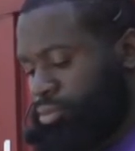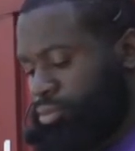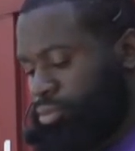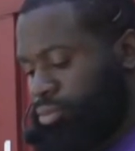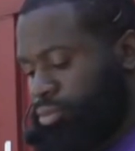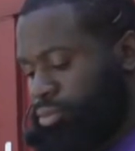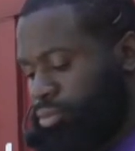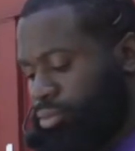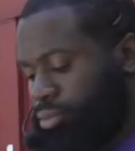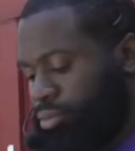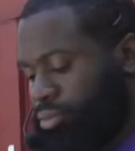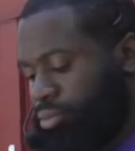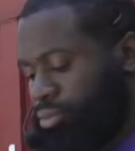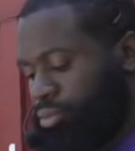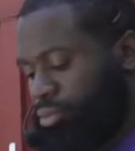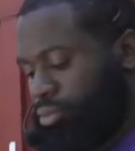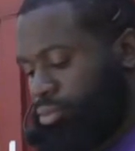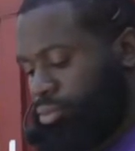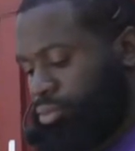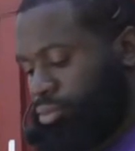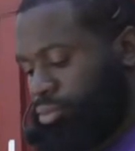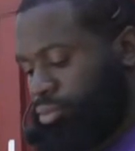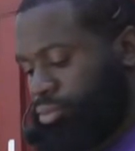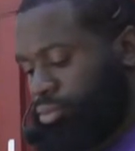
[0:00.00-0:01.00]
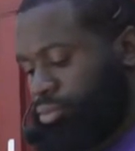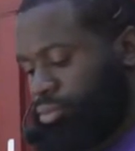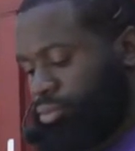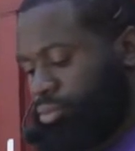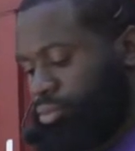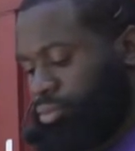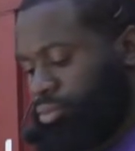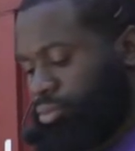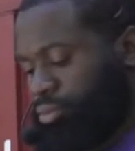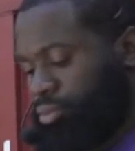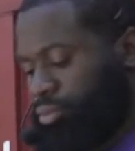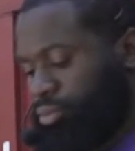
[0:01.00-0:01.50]

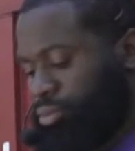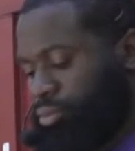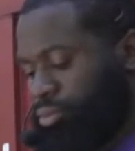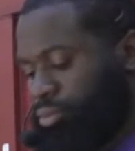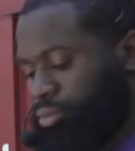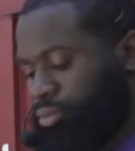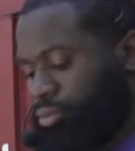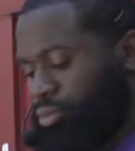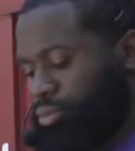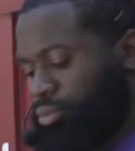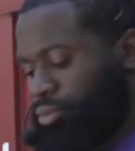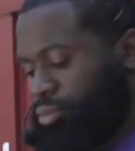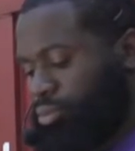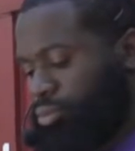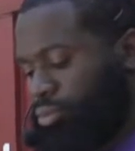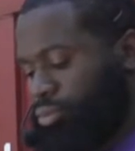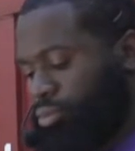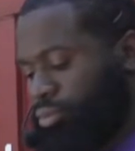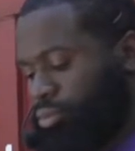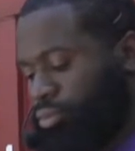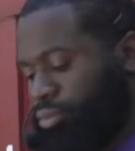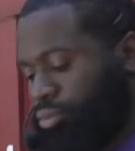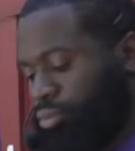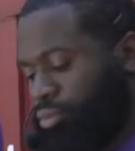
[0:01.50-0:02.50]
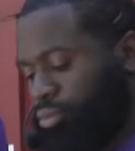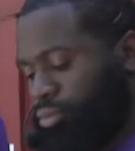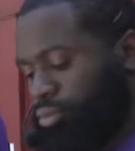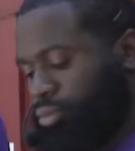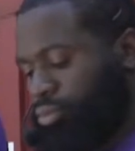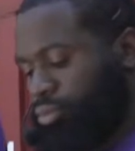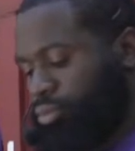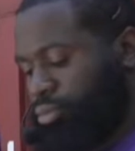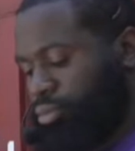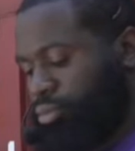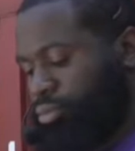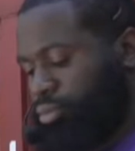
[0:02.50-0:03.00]

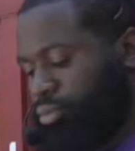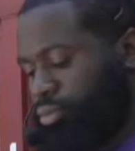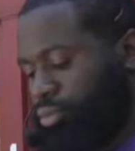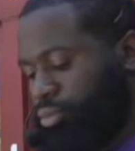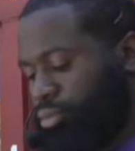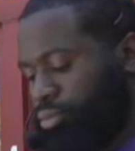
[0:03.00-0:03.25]
(not speaking)